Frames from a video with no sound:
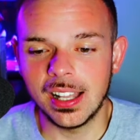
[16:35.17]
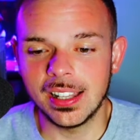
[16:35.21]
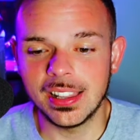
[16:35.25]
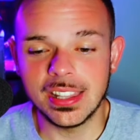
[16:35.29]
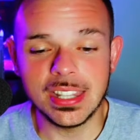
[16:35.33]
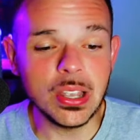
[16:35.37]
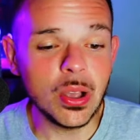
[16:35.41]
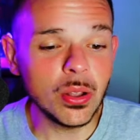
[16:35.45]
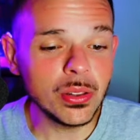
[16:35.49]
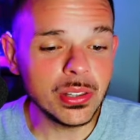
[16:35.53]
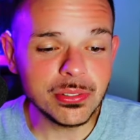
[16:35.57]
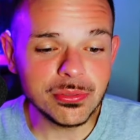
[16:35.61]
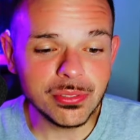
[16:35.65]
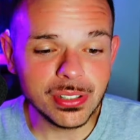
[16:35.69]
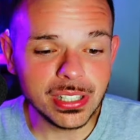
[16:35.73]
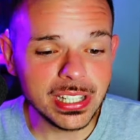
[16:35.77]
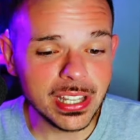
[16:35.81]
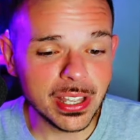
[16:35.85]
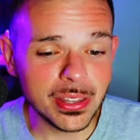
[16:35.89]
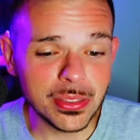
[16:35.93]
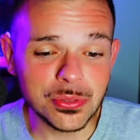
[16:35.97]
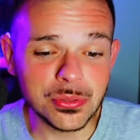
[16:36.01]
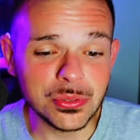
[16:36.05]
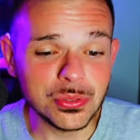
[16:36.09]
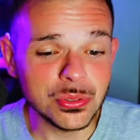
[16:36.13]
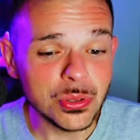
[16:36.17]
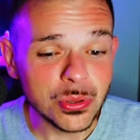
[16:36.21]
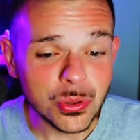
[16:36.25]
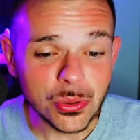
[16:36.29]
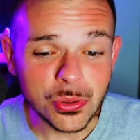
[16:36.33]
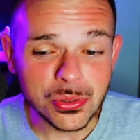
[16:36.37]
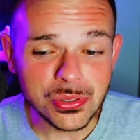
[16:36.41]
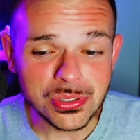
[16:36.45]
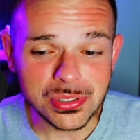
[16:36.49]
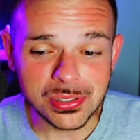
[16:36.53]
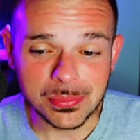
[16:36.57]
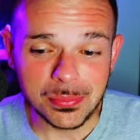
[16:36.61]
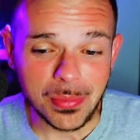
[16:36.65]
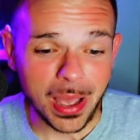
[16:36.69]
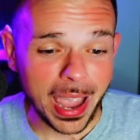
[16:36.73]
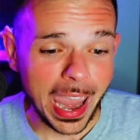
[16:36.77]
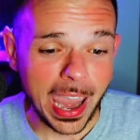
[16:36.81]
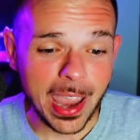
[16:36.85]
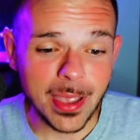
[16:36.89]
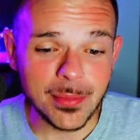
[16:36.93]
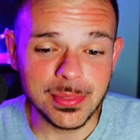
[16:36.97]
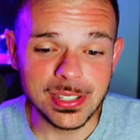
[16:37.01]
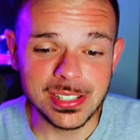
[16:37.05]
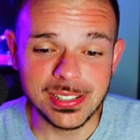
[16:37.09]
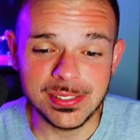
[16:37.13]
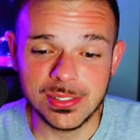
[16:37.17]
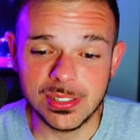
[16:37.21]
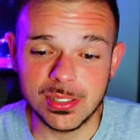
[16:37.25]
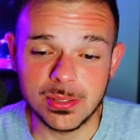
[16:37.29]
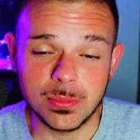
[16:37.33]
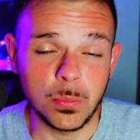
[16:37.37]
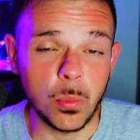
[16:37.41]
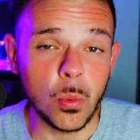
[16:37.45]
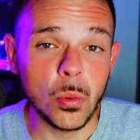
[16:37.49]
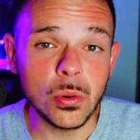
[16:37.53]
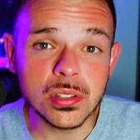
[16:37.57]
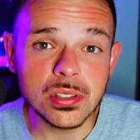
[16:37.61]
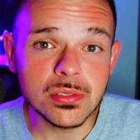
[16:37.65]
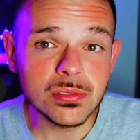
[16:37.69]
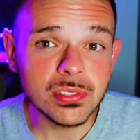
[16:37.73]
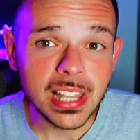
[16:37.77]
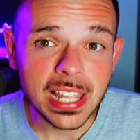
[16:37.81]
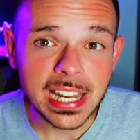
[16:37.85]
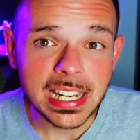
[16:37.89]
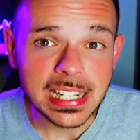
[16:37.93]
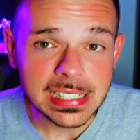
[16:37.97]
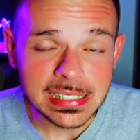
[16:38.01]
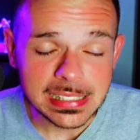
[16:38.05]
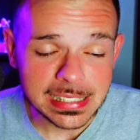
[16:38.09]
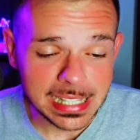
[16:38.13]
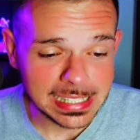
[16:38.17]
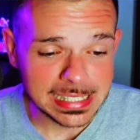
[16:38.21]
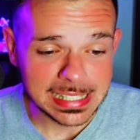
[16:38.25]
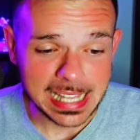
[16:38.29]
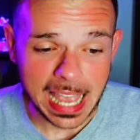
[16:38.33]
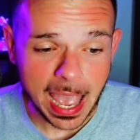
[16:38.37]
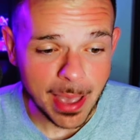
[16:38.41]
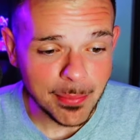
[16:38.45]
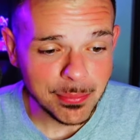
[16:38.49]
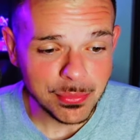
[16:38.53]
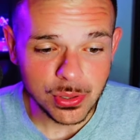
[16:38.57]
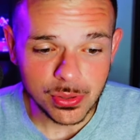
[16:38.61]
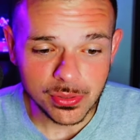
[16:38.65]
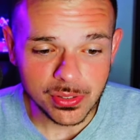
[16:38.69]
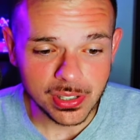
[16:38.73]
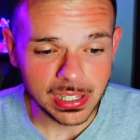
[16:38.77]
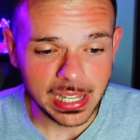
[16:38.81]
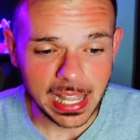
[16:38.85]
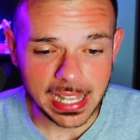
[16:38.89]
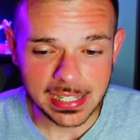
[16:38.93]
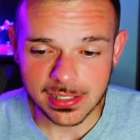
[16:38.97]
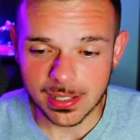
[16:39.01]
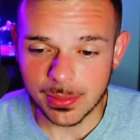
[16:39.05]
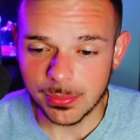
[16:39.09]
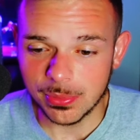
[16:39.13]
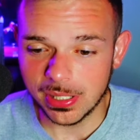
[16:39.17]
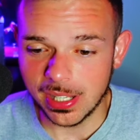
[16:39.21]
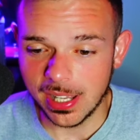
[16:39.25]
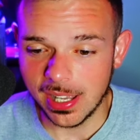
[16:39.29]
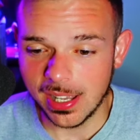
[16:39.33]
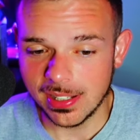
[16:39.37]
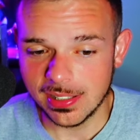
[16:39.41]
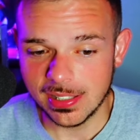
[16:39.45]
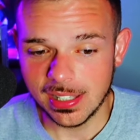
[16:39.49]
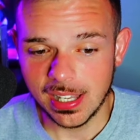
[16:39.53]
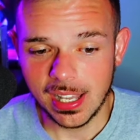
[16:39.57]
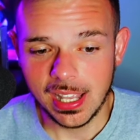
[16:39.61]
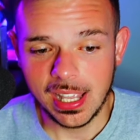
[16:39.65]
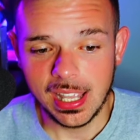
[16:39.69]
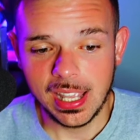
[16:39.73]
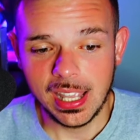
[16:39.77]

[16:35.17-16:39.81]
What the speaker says: The only really other news, Miami sports related, that's happened over the last couple of days